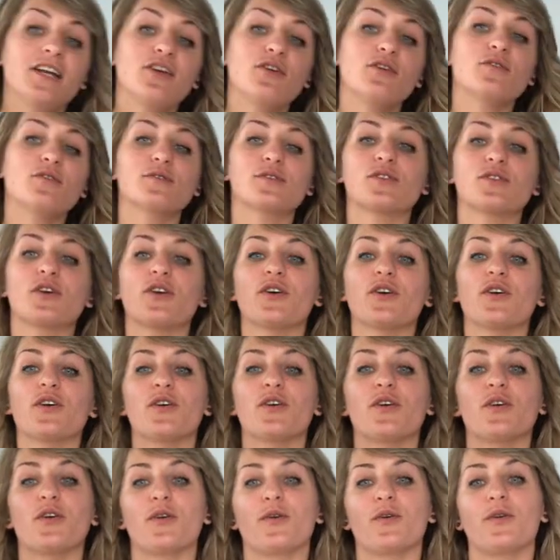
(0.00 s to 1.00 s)
also,
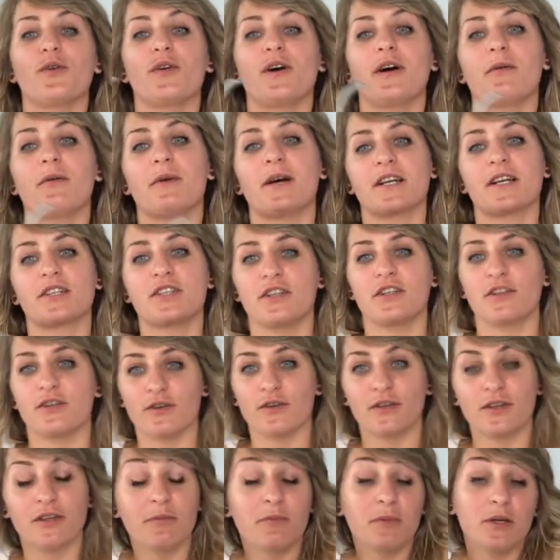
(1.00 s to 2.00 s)
I'm actually not
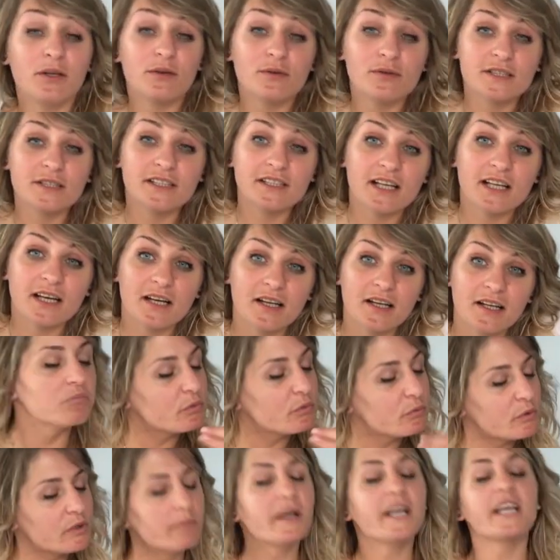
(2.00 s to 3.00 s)
going to be using that.
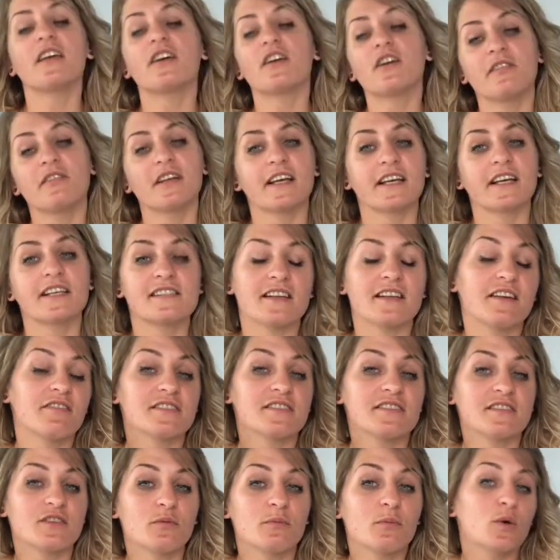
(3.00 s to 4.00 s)
But we're making coffee like every
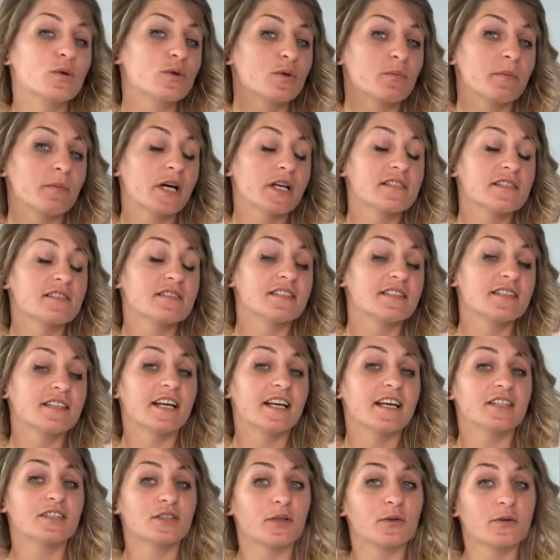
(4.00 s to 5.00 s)
single mortal person
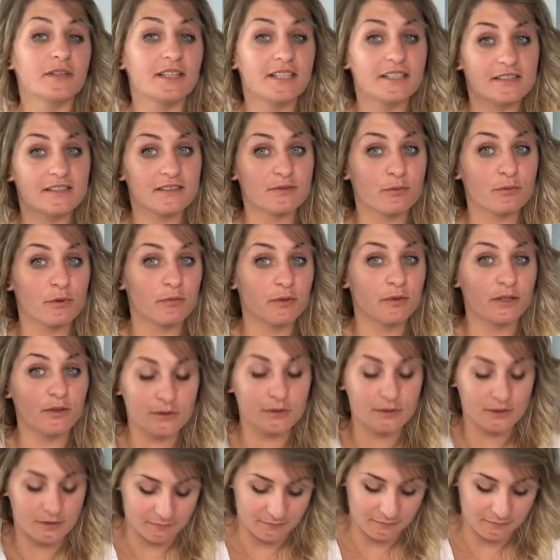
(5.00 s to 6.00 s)
today, so this is what we use.